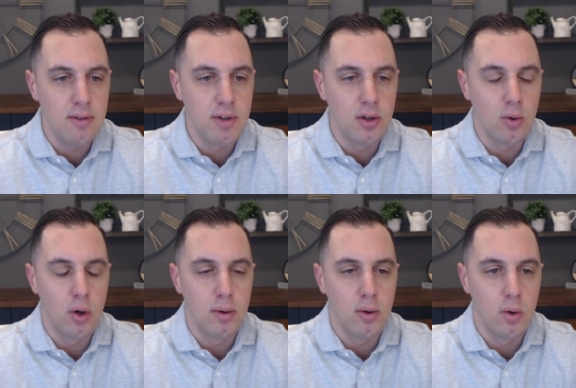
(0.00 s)
even
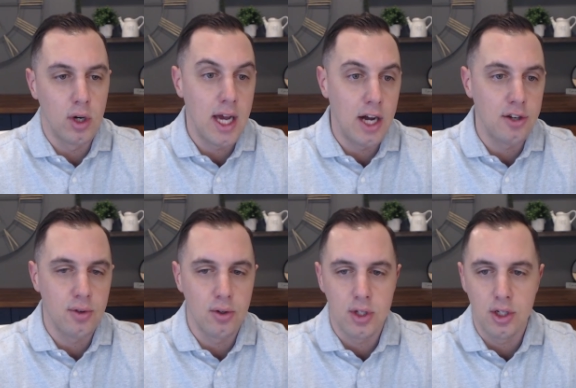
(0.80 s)
or cash
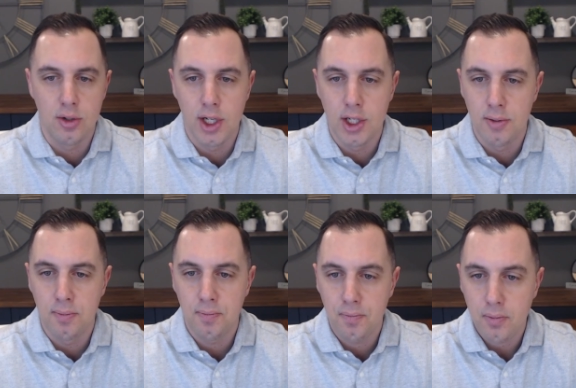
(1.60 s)
flow situation.
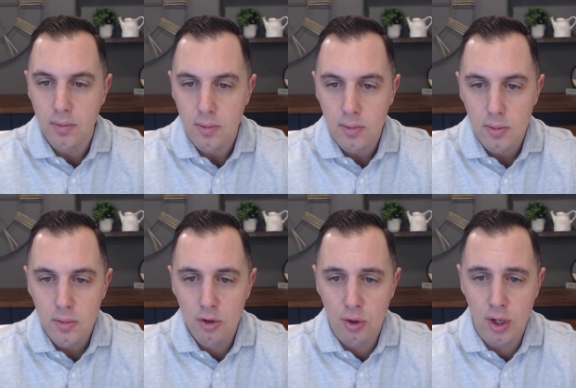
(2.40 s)

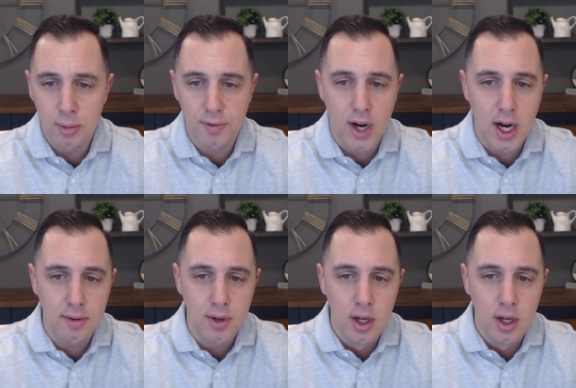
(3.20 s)
So number 5,